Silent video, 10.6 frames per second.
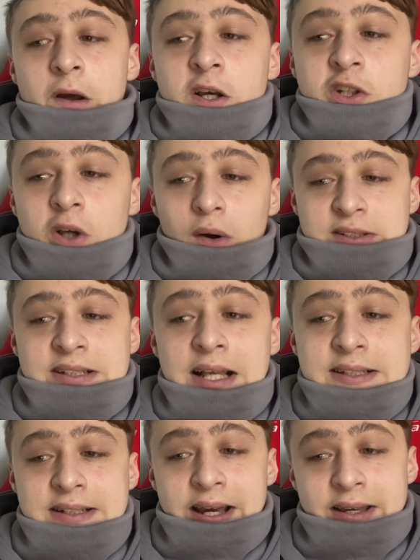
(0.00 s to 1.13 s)
So on
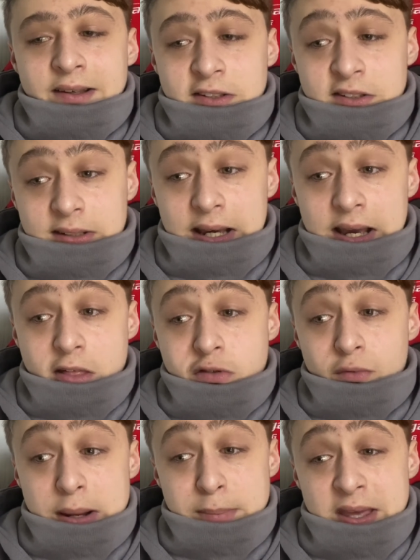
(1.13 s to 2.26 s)
Saturday,
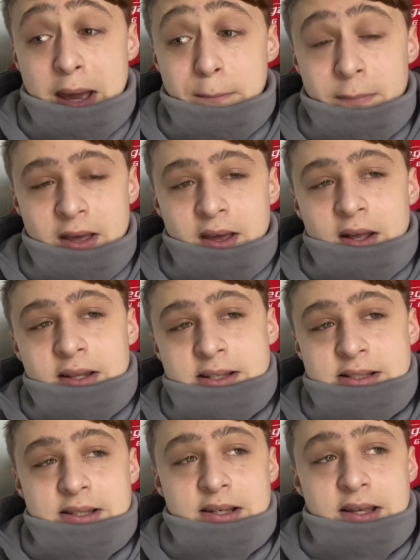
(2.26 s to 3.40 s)
3 p.m.
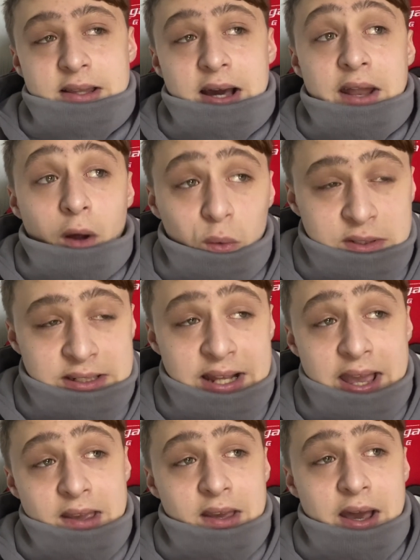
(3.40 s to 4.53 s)
I know
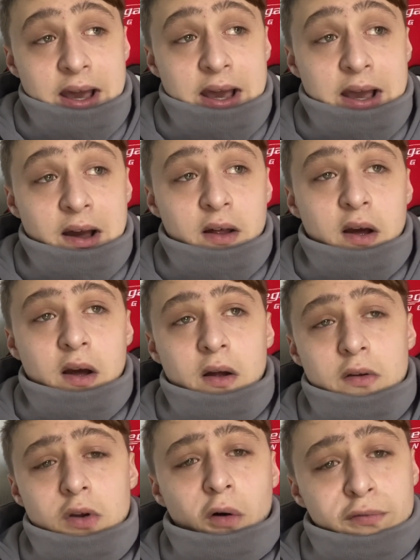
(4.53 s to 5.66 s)
today,
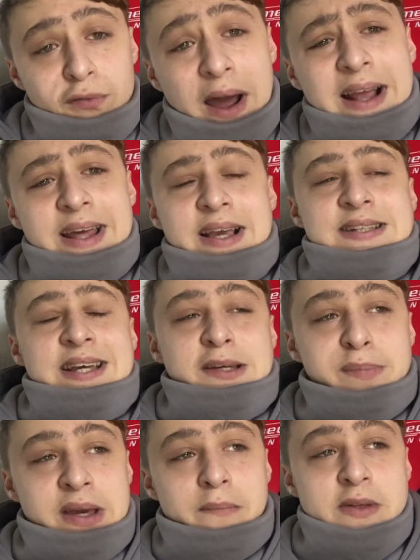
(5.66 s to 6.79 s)
Friday 6
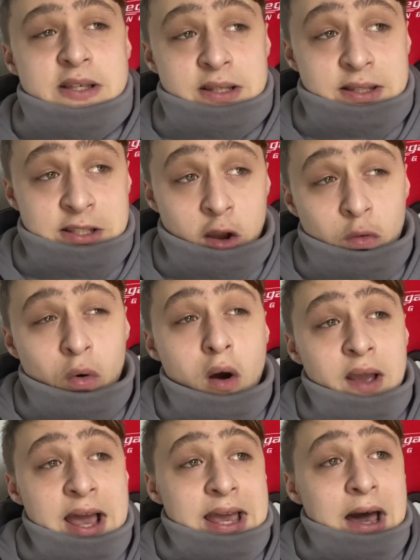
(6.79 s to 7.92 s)
p.m. There's a
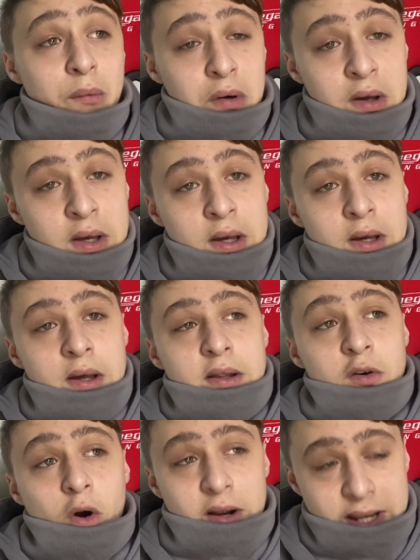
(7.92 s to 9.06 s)
Kroenke
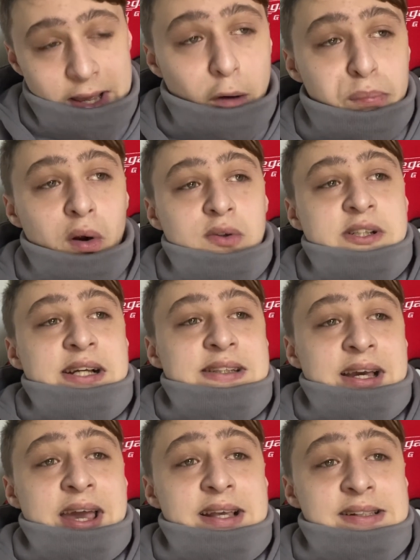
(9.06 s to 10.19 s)
out protest
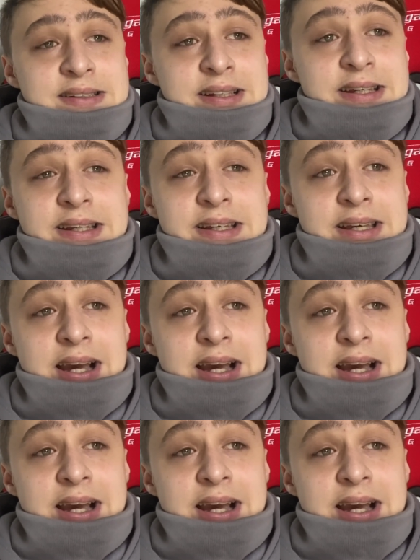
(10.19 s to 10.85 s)
against the